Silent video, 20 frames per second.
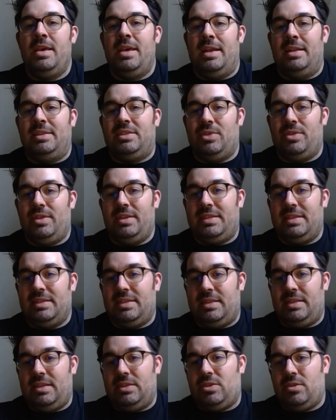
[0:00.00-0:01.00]
And so this is
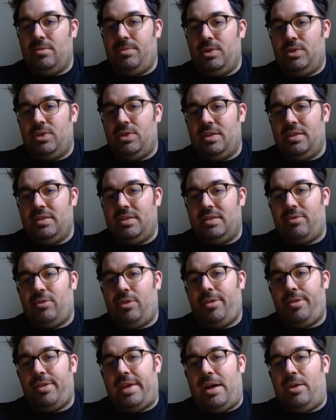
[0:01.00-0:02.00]
a distribution of several
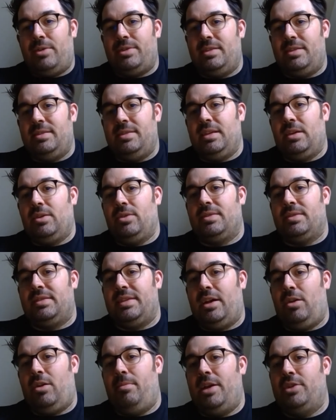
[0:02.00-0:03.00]
thousand single
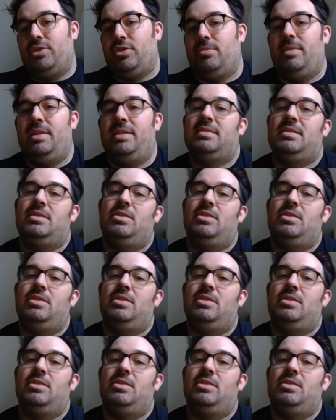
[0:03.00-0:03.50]
cell measurements.